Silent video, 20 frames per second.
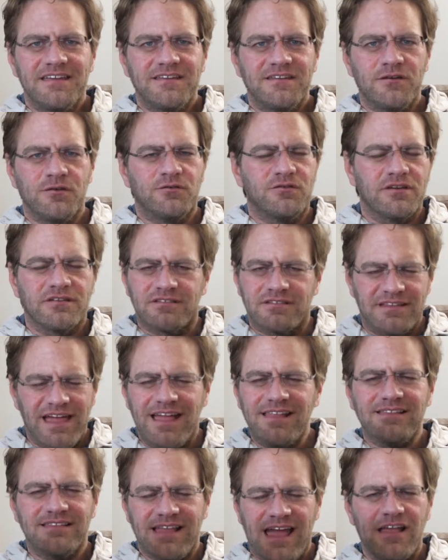You just,
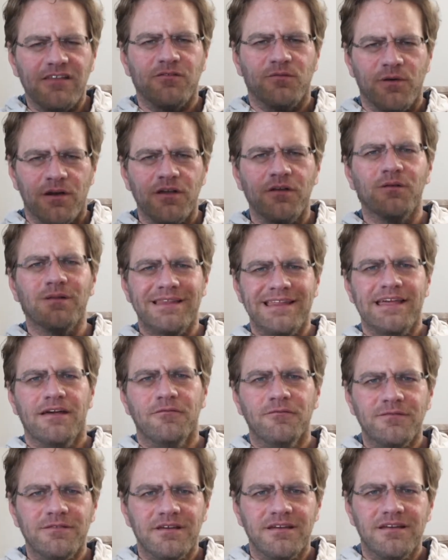that's where you
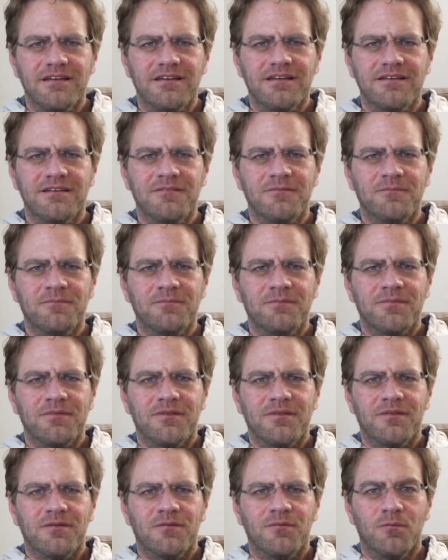lived.
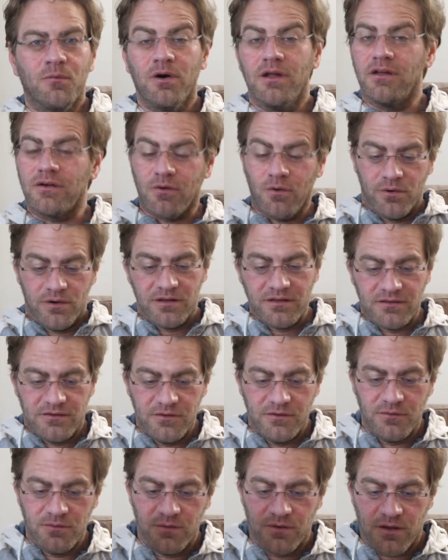Well, according
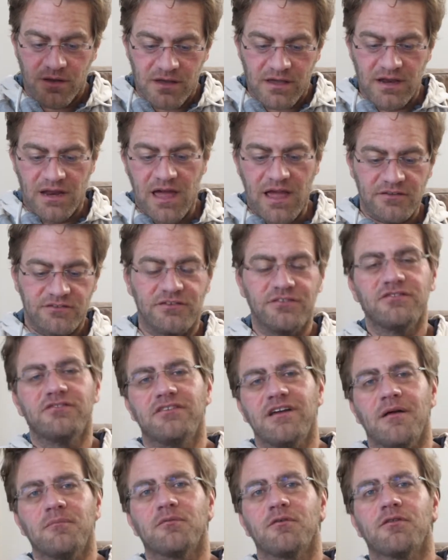to Colossians
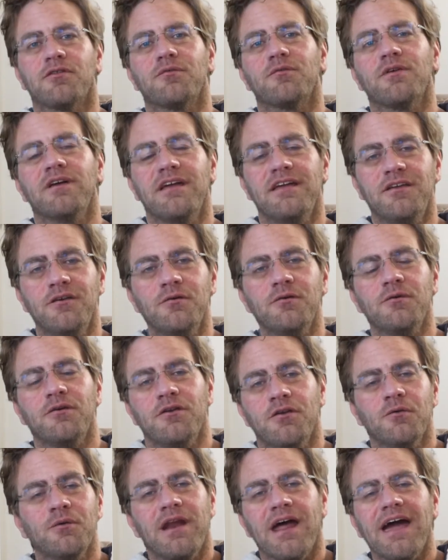chapter 3,
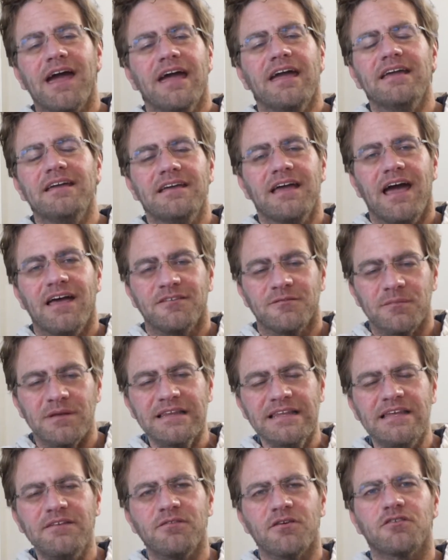you and I, as
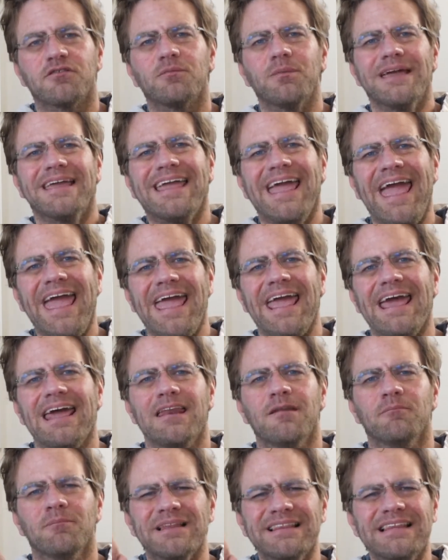believers,
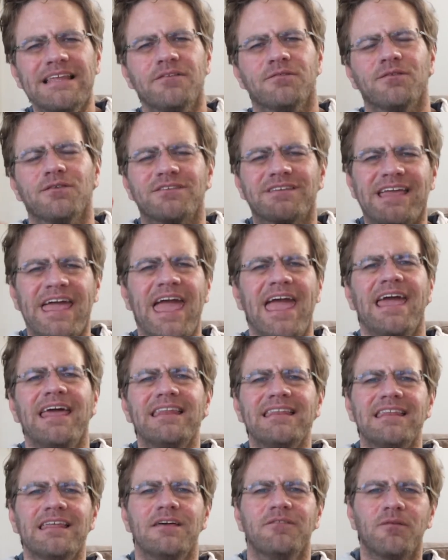believers
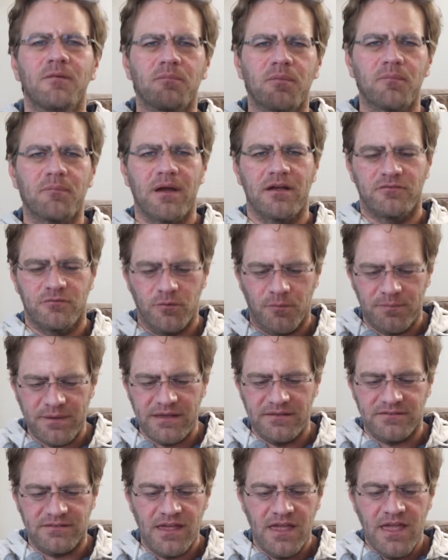can live in perpetual
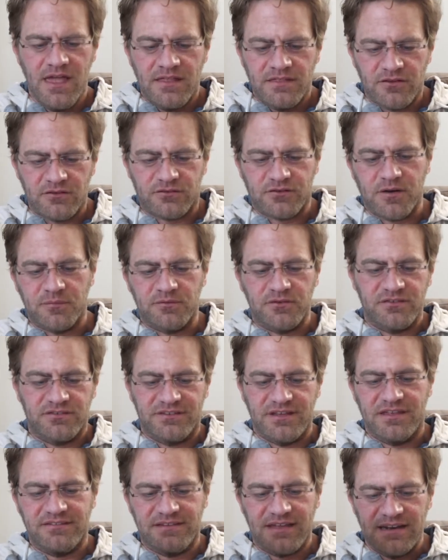peace. The scripture
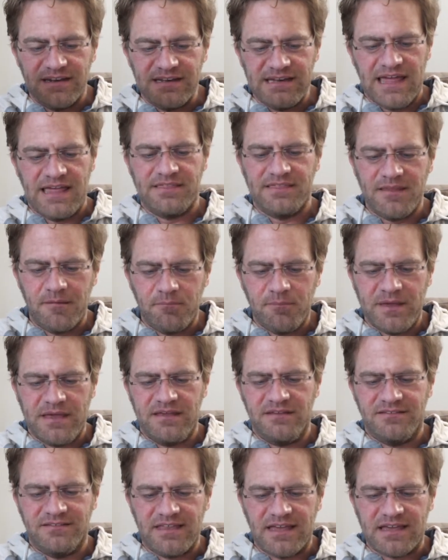says, and let the
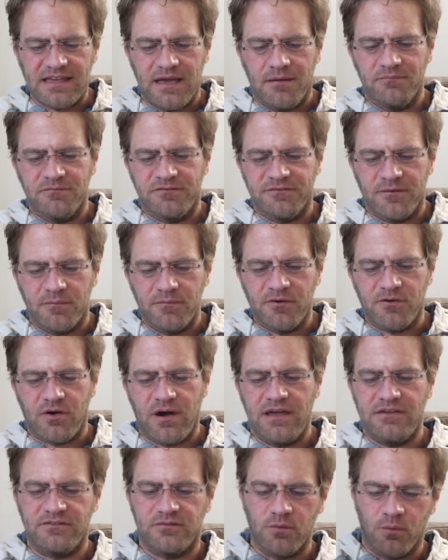peace that comes from
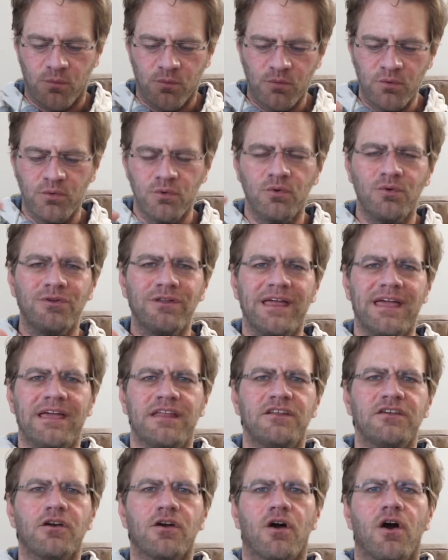Christ rule
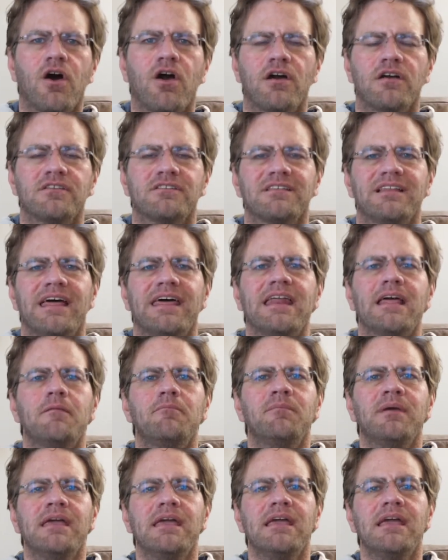in your hearts. Let
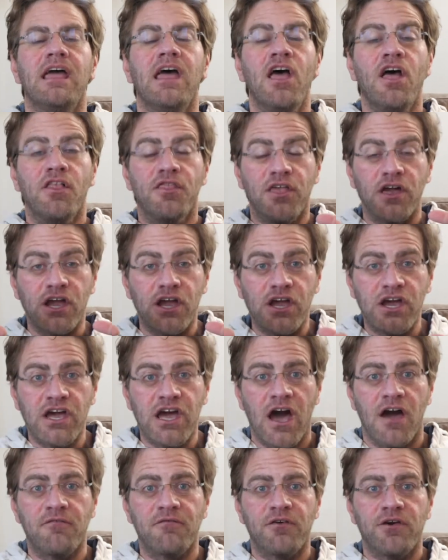it be the
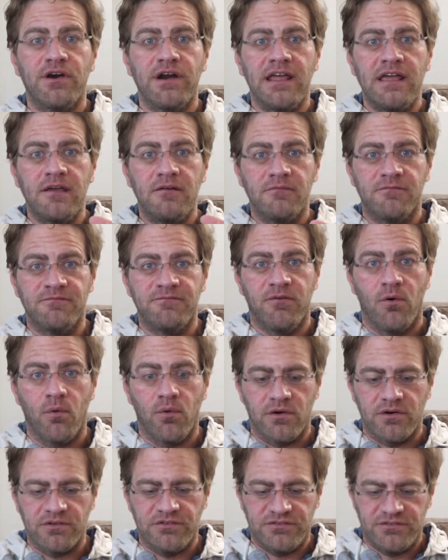governing
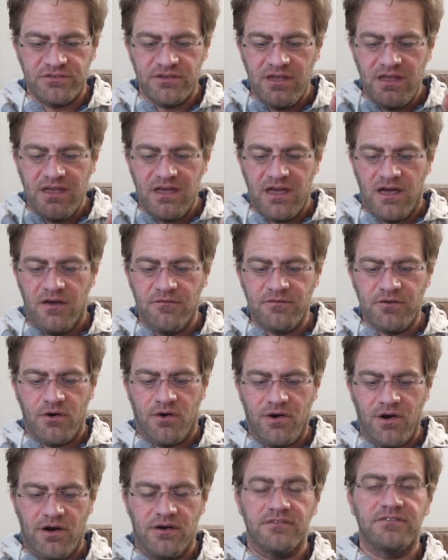force of
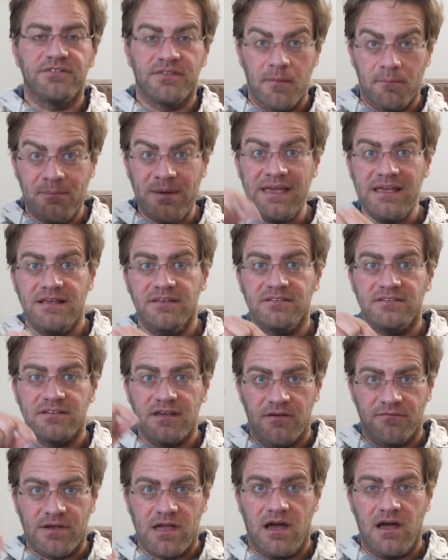your hearts. The peace
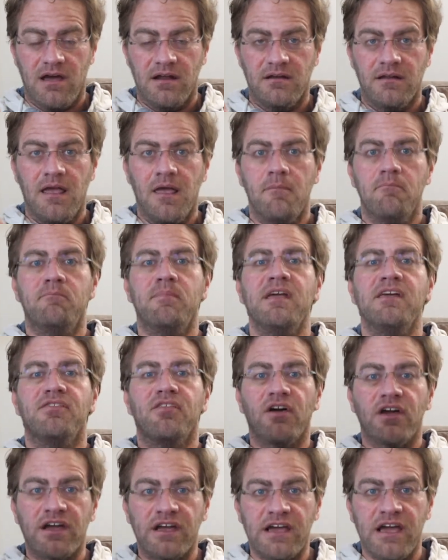of God be
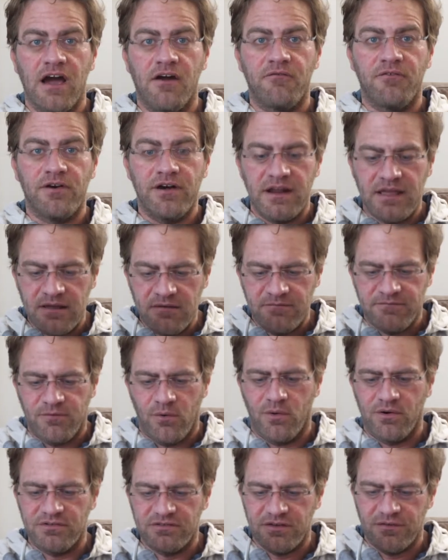the governing
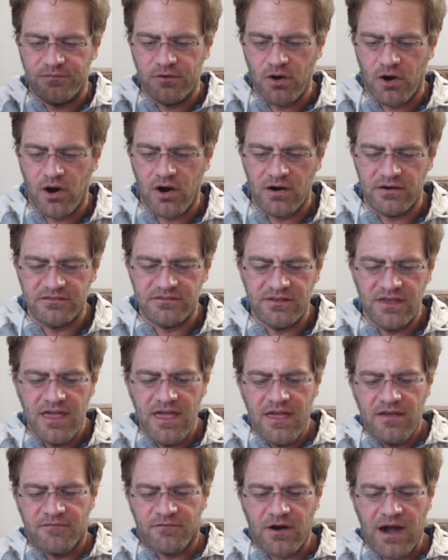force of your hearts.
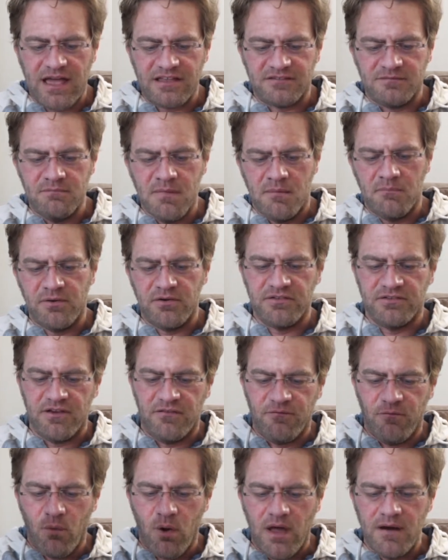For as members
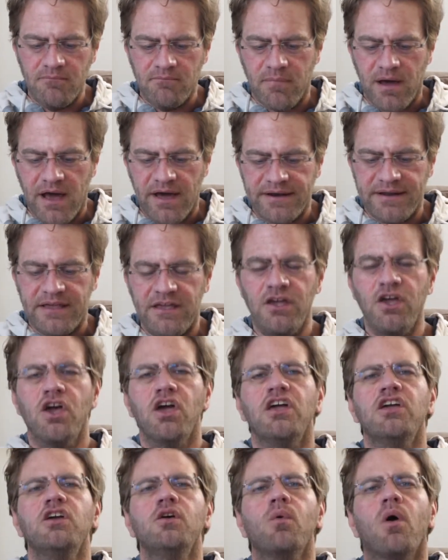of one body,
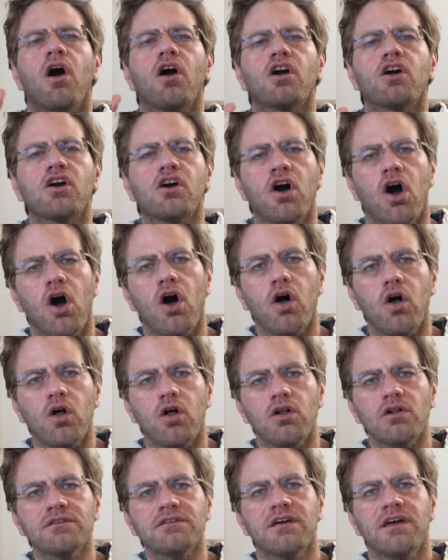you are
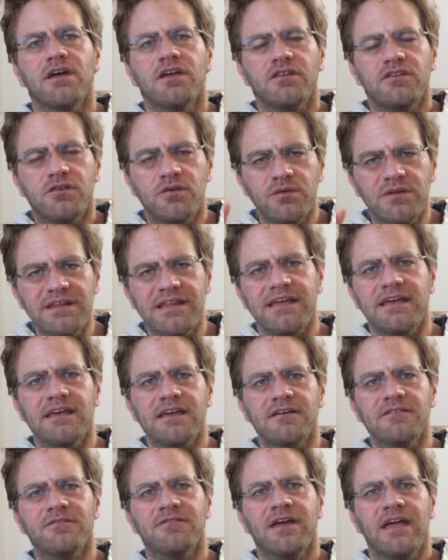called to
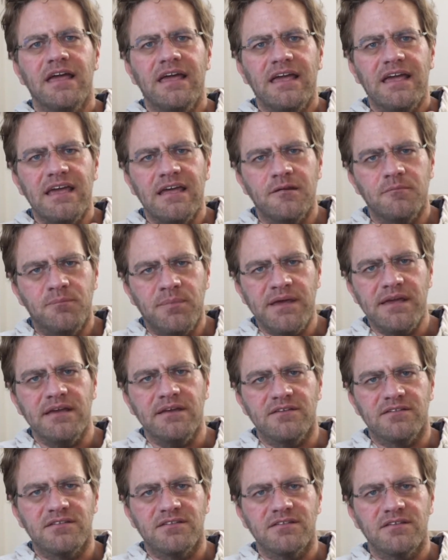live in
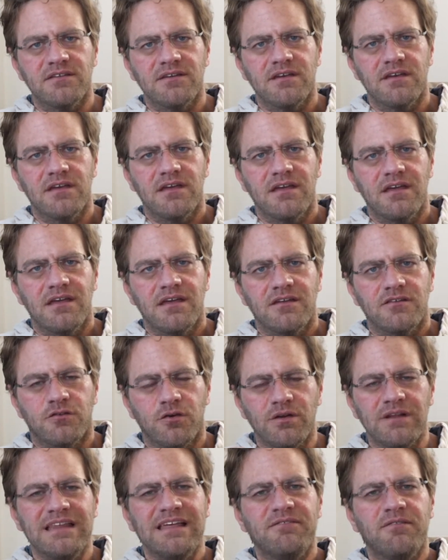peace.
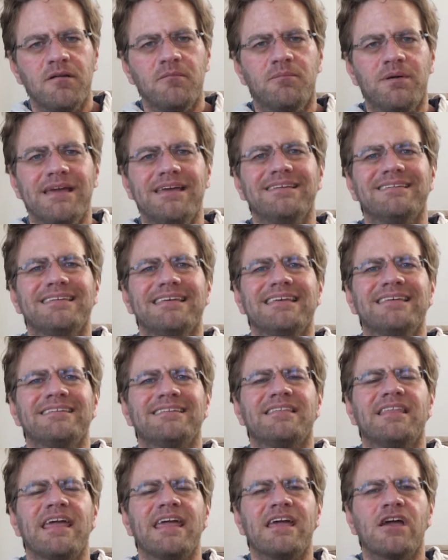To live in peace
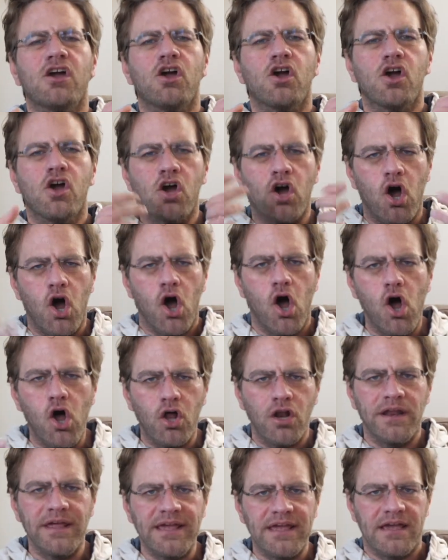is the
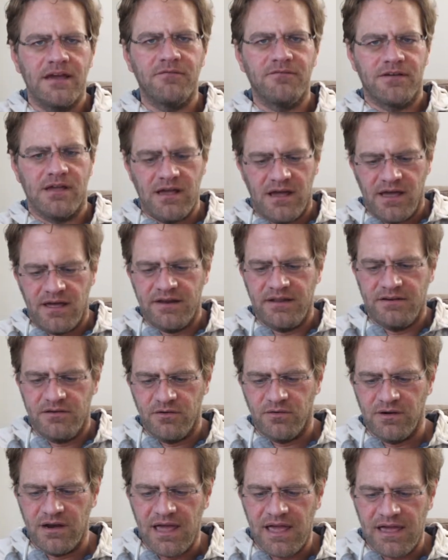calling of God in
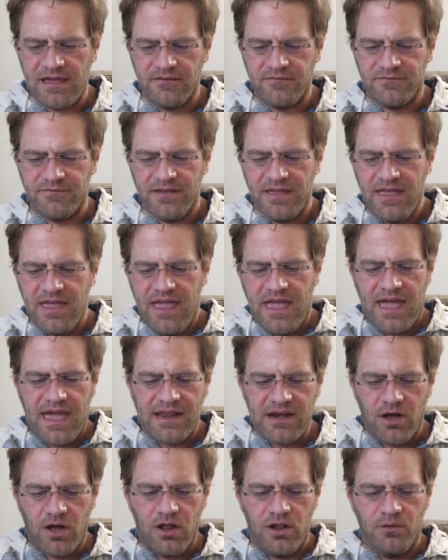your life,
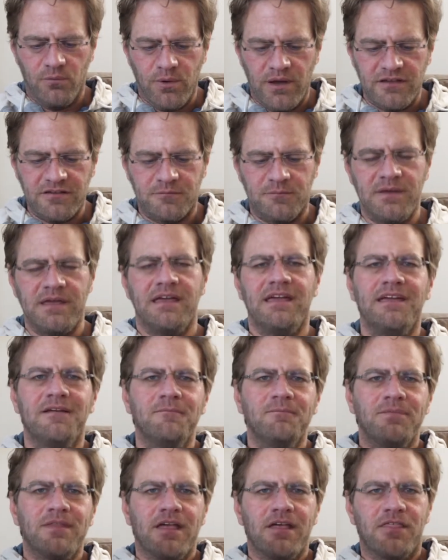and always
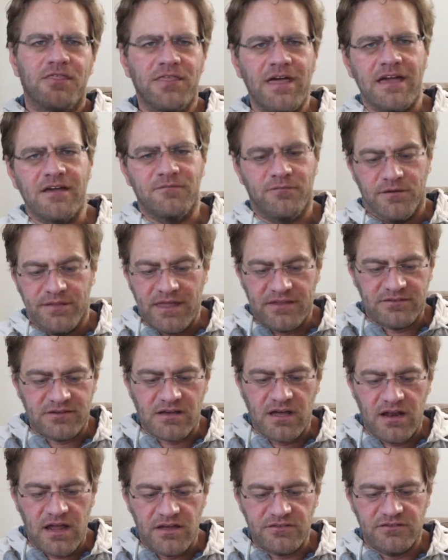be thankful. That's
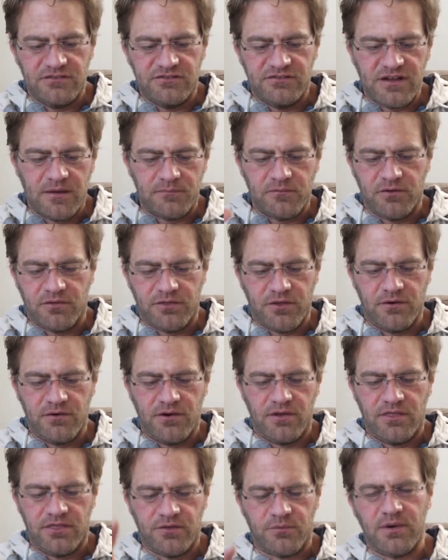Colossians chapter
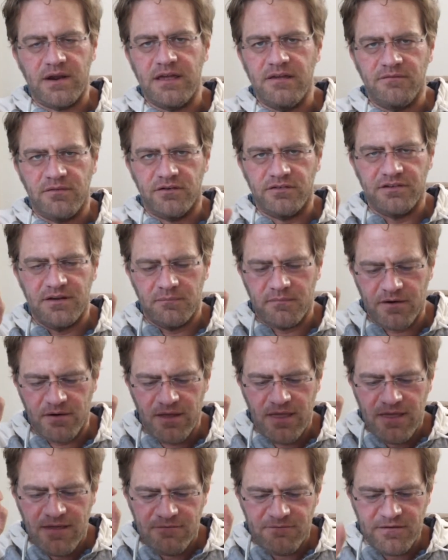3, verse number
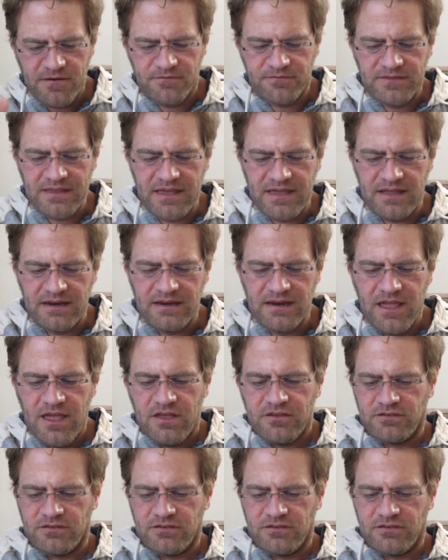15.